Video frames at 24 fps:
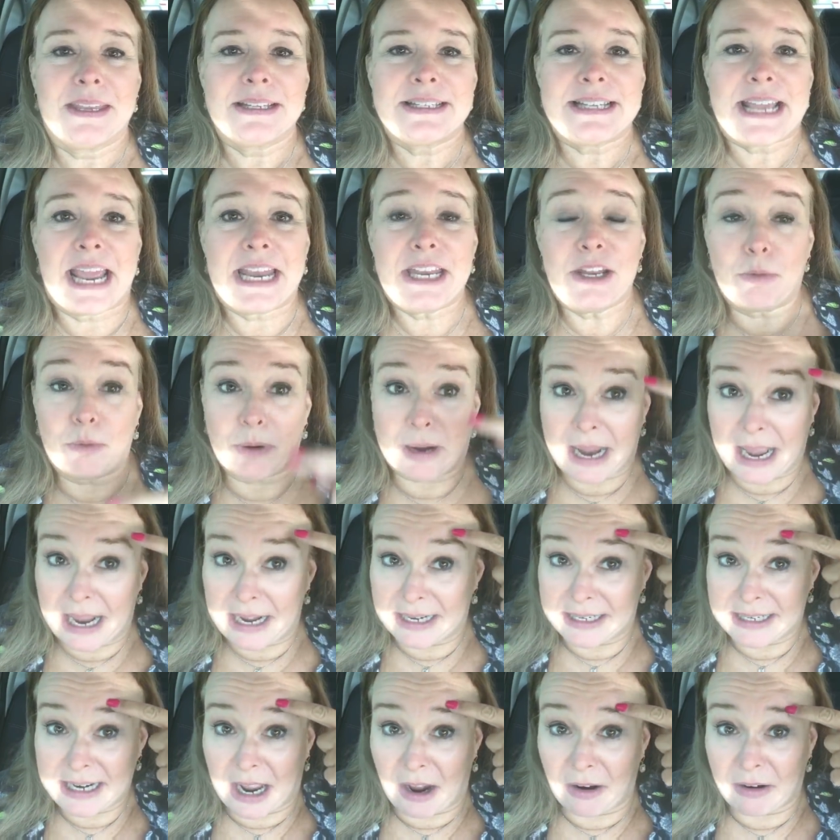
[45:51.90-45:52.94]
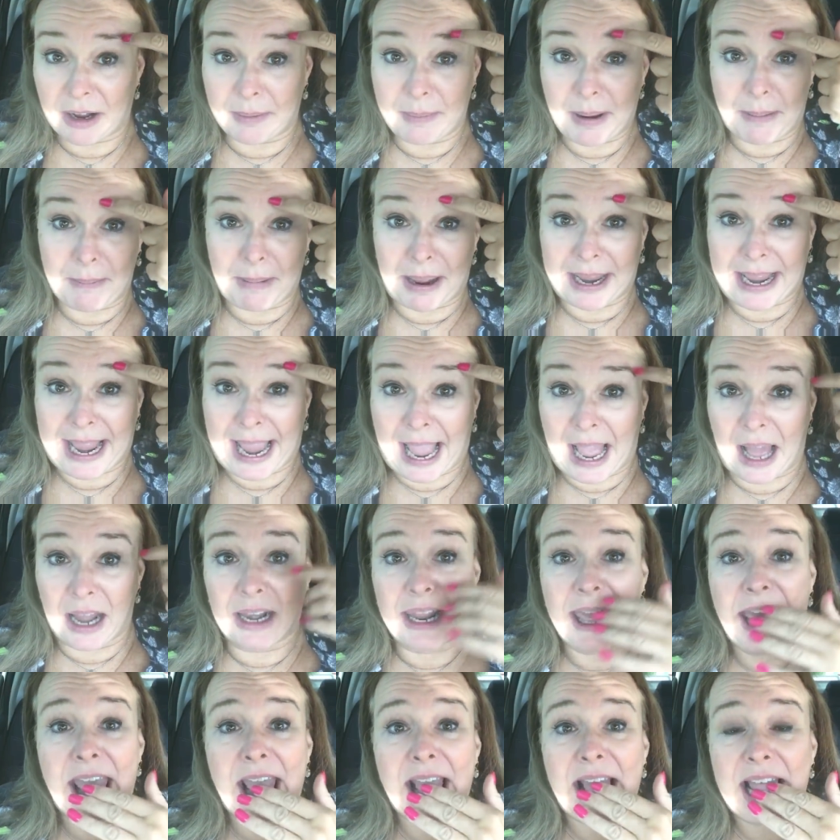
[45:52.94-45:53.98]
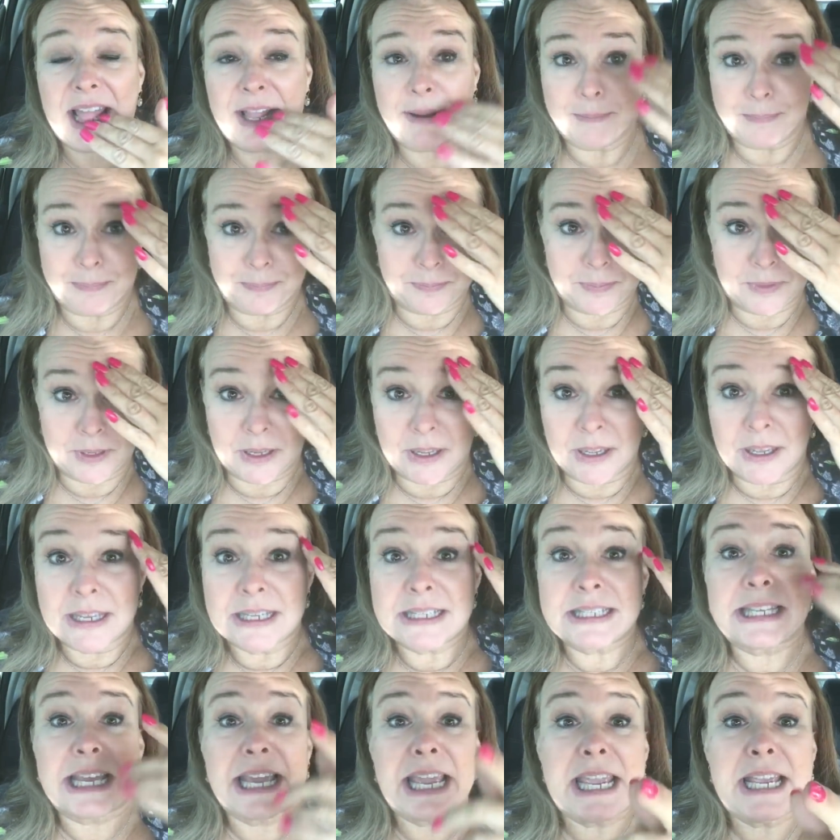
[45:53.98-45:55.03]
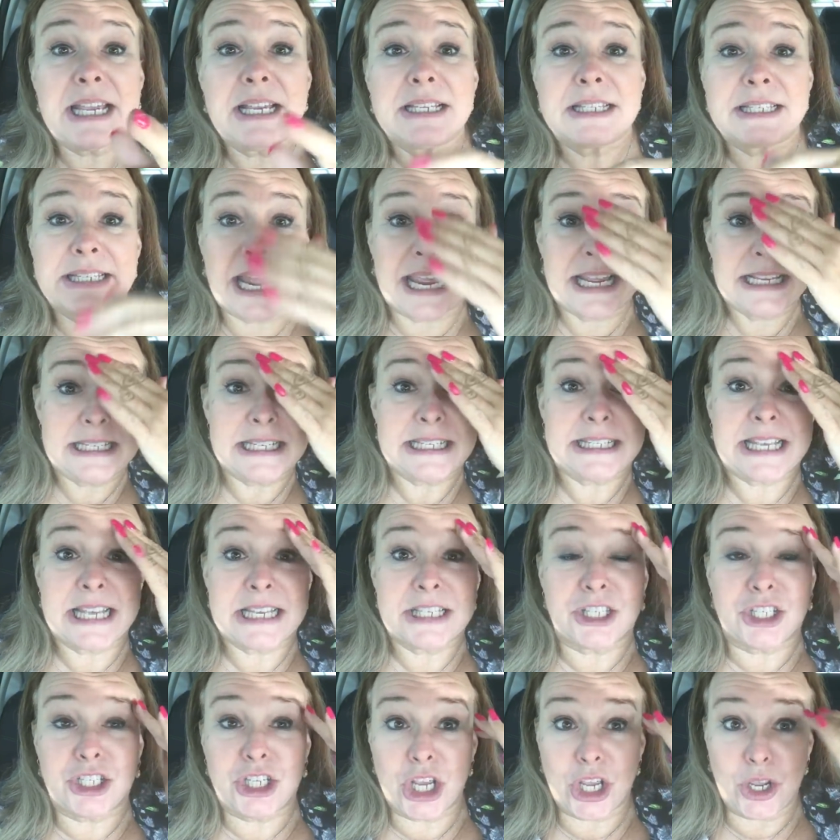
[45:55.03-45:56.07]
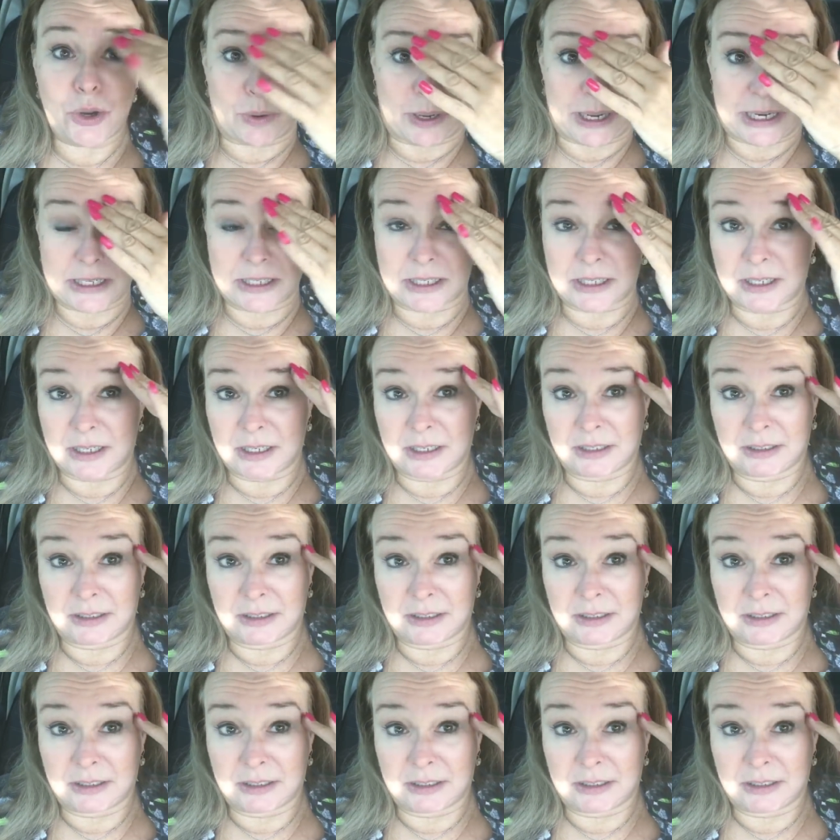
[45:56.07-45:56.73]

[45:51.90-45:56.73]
Tanya, we're kind of talking about my cowlick. See, Stacy says do it.